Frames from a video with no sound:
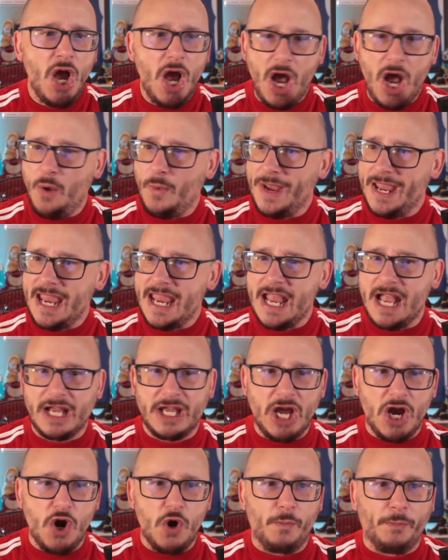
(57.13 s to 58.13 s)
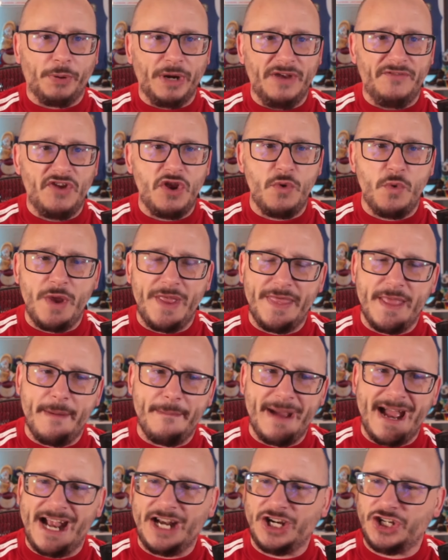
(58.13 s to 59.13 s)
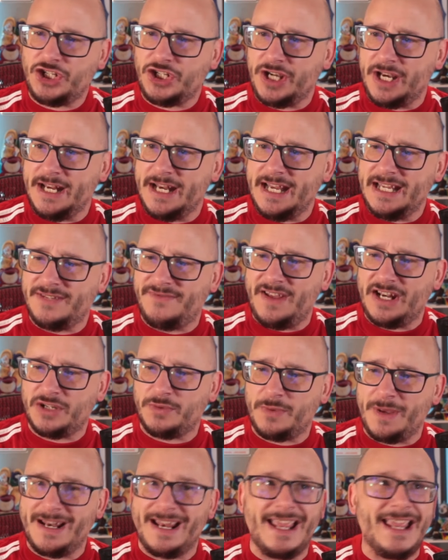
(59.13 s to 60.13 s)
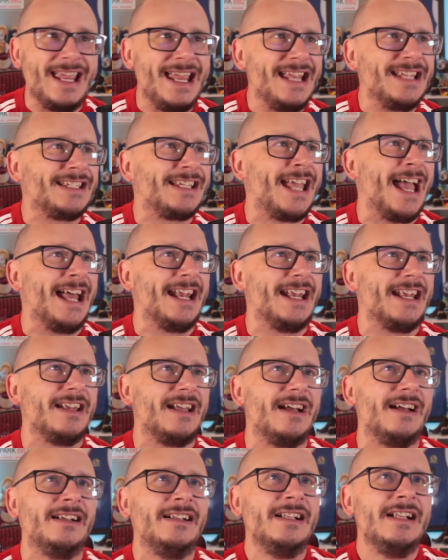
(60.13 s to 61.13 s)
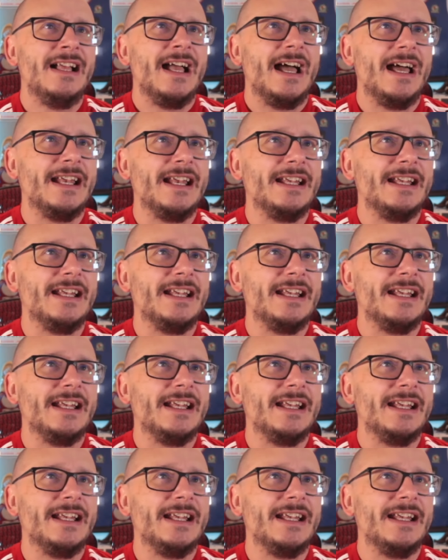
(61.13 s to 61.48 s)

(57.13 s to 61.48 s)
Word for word: we go. Previewing the match. It is Venezuela. It is Canada. And it's